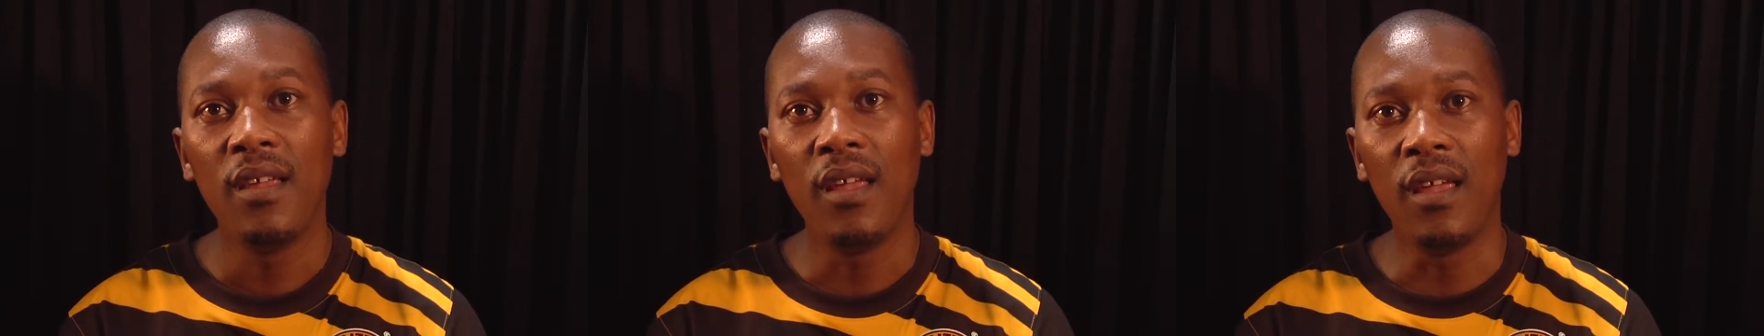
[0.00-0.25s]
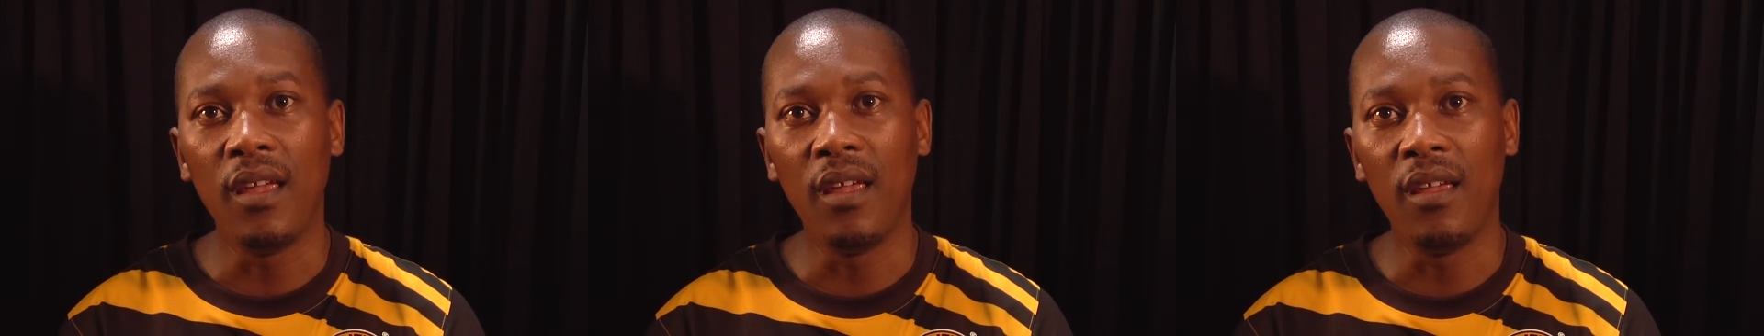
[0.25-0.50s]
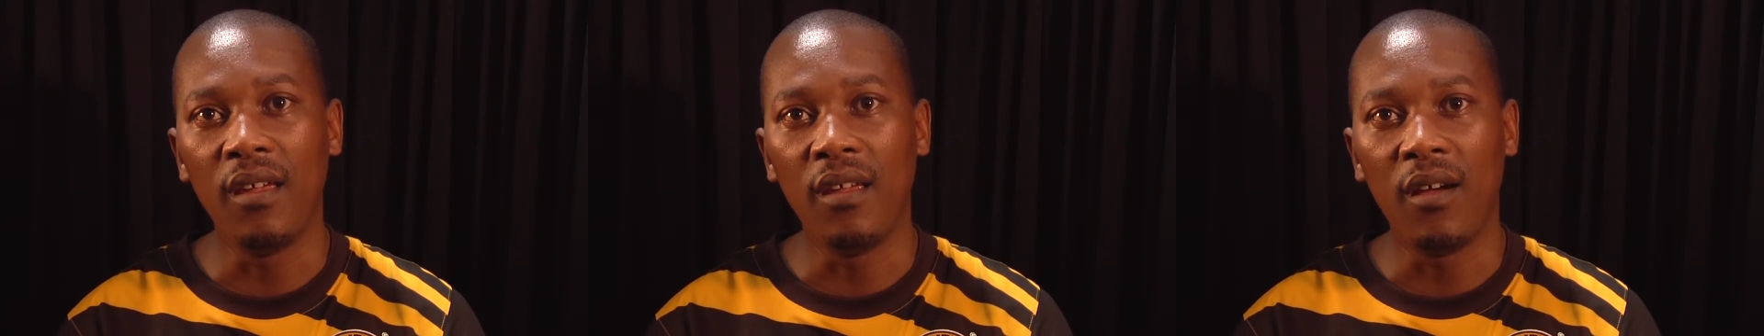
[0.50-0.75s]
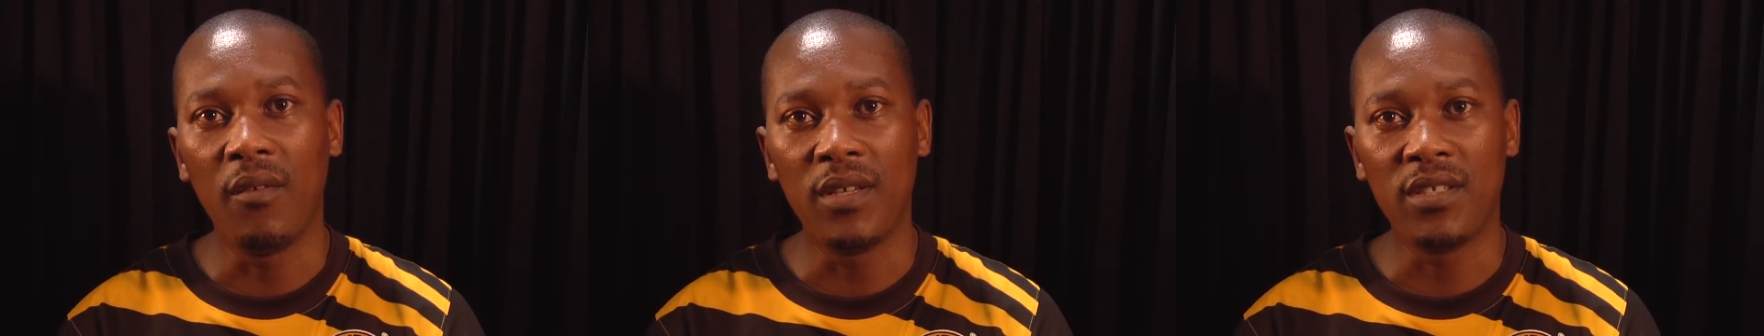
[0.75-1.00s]

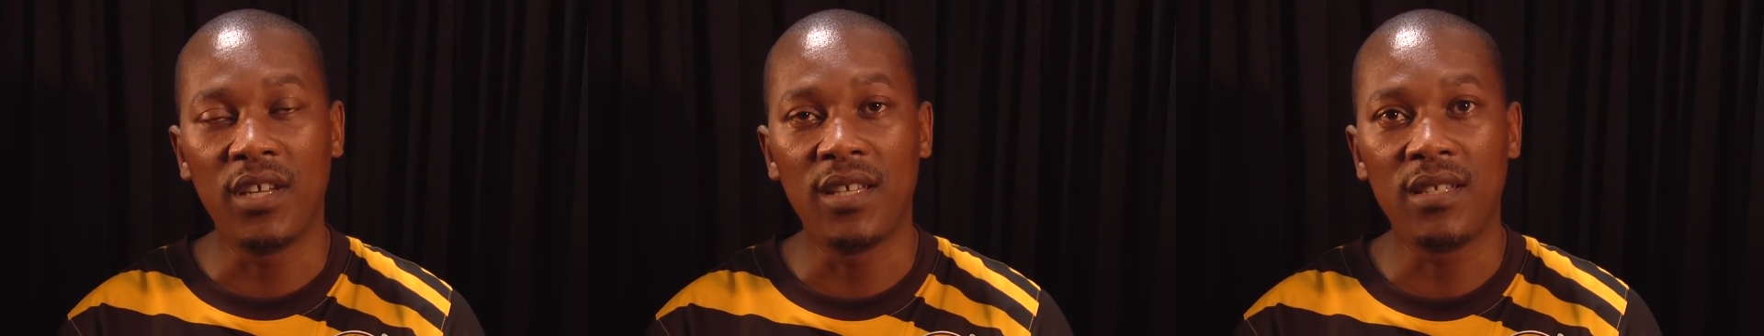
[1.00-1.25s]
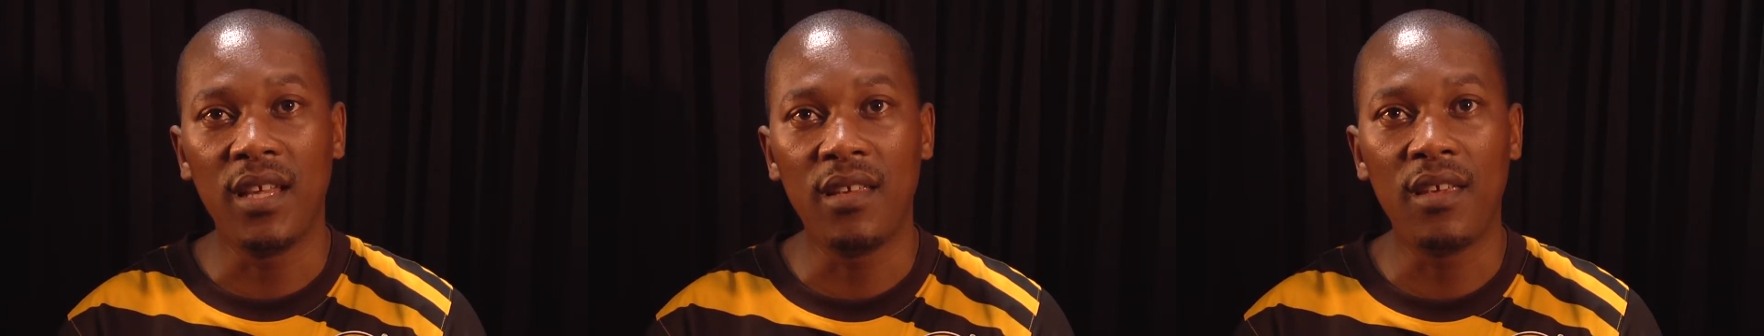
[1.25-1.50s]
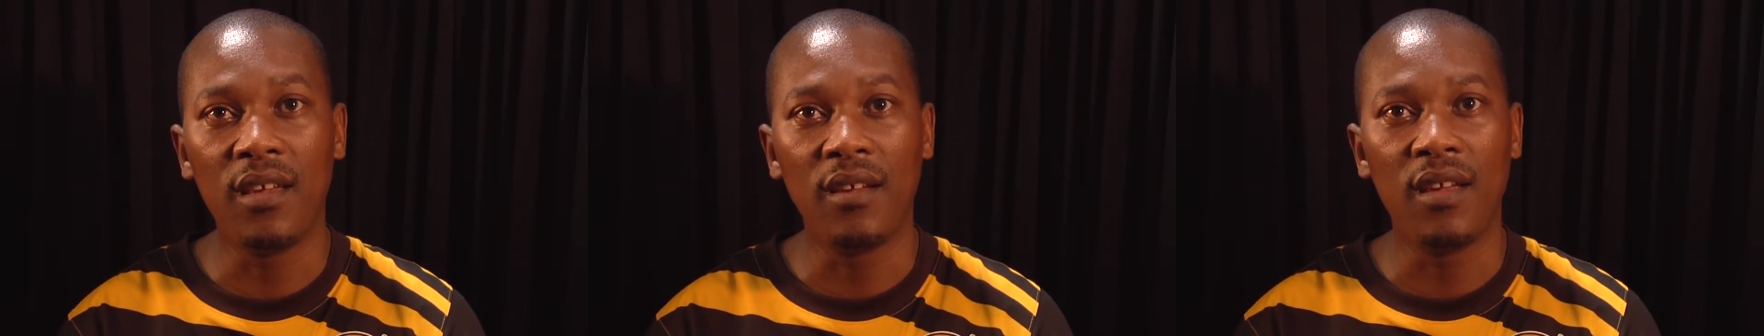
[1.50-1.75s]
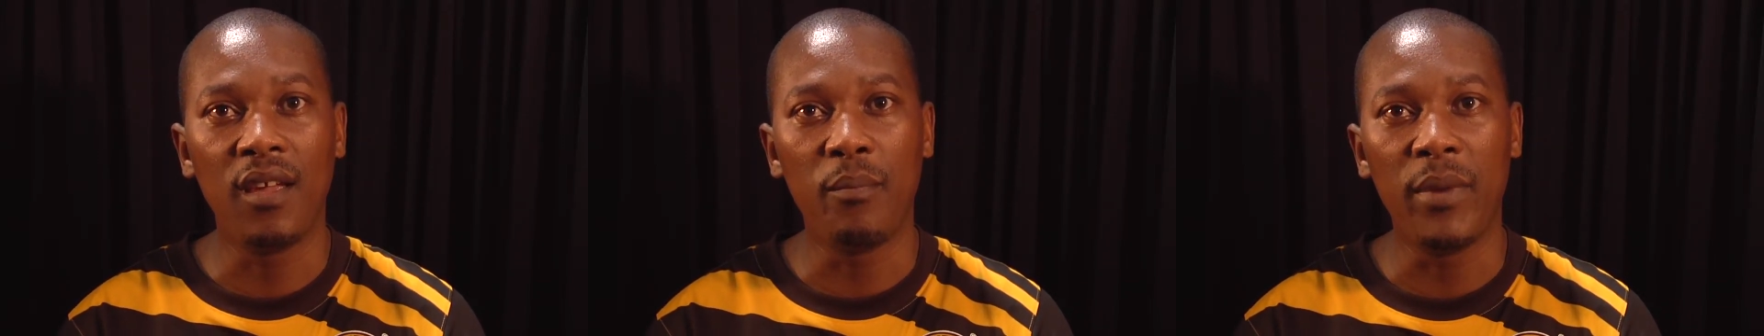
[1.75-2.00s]
I was just
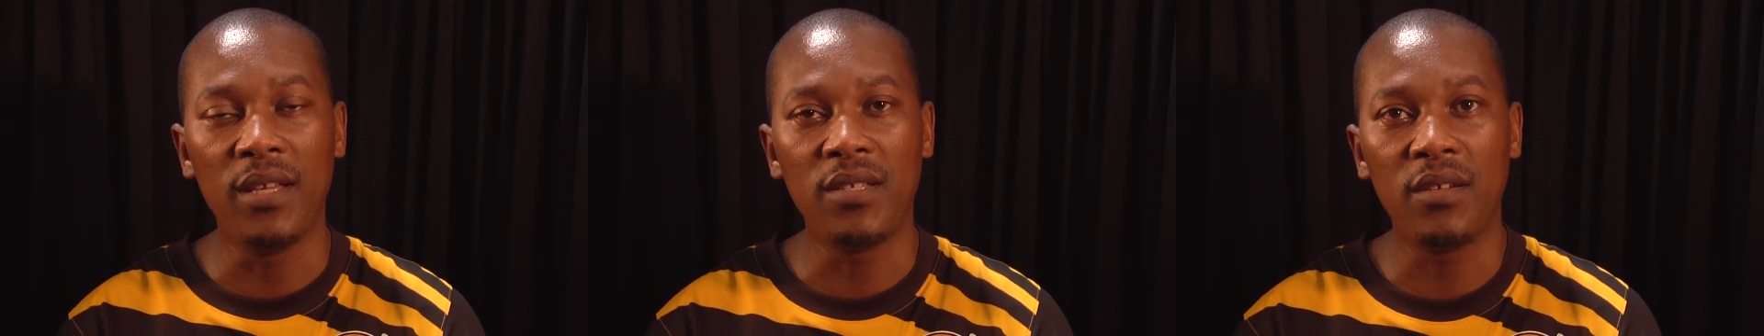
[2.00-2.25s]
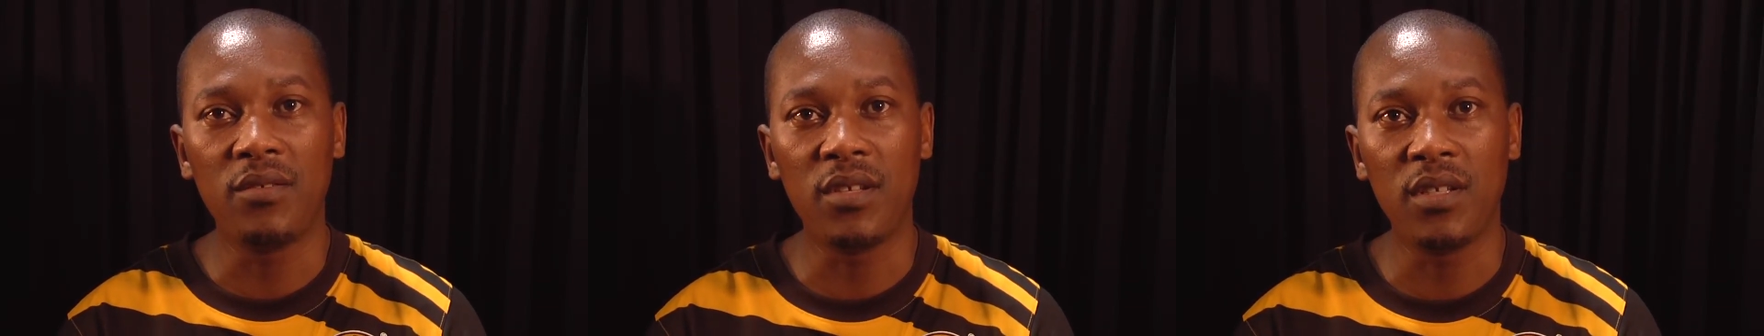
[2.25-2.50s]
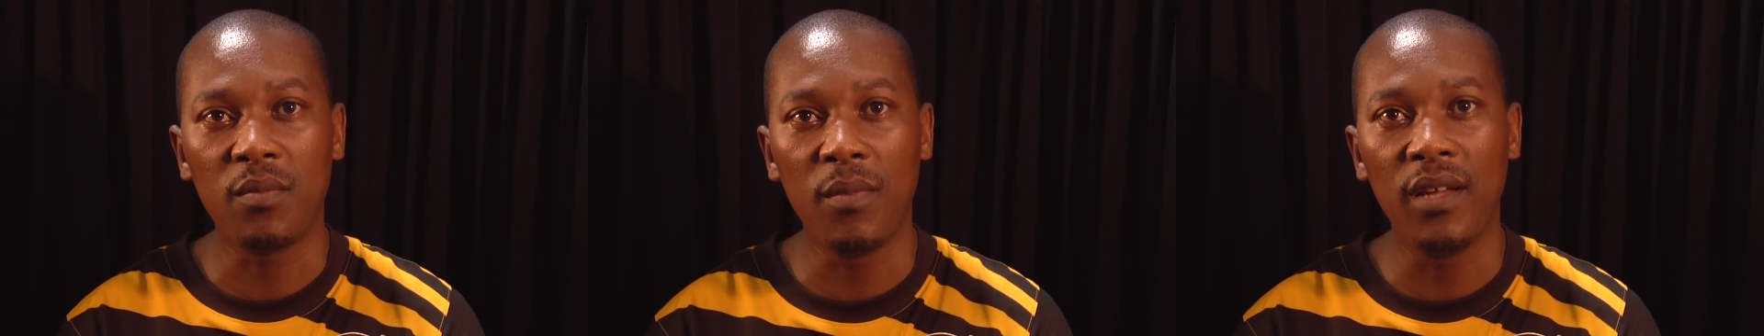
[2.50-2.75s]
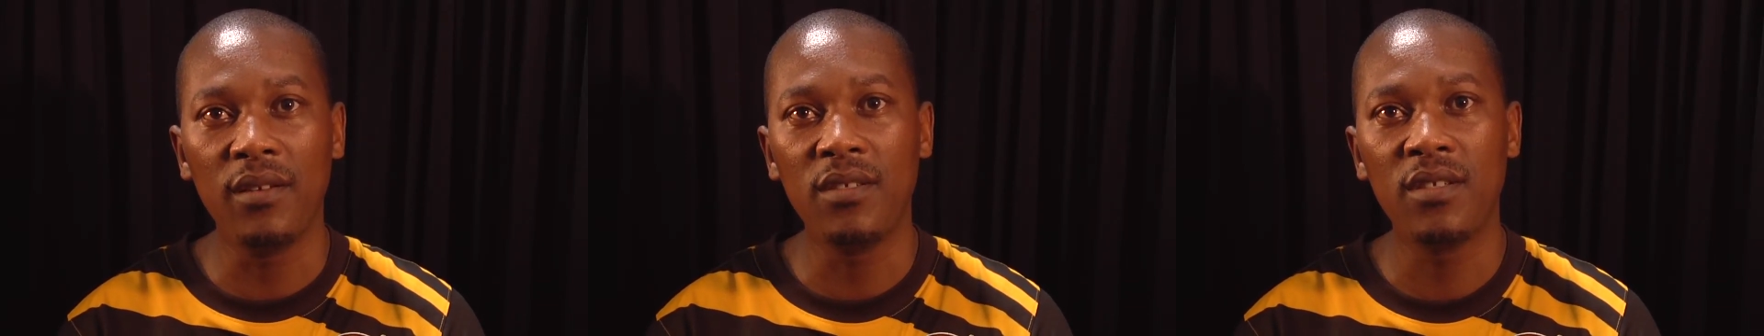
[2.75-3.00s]
taking a basic
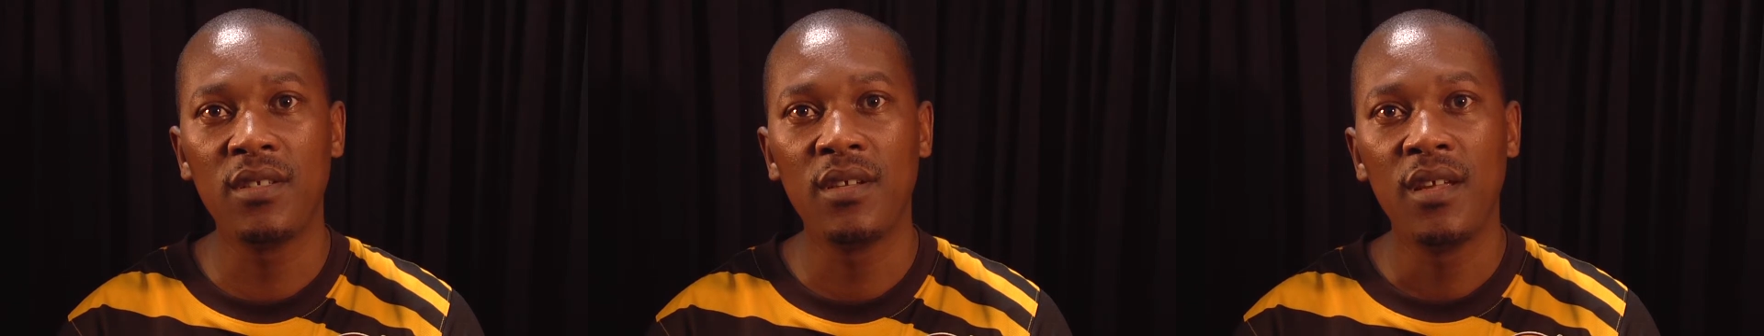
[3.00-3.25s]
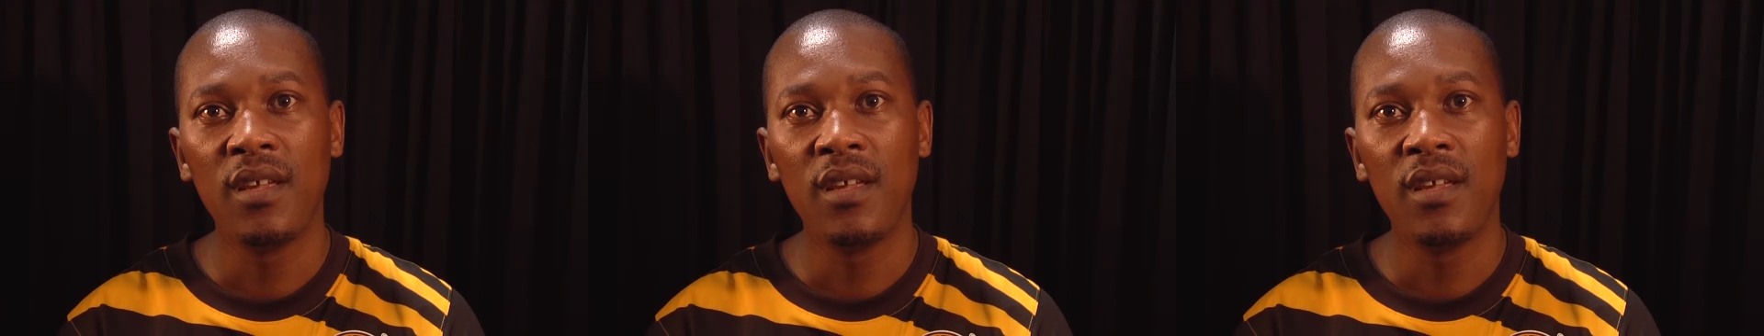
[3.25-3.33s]
treatment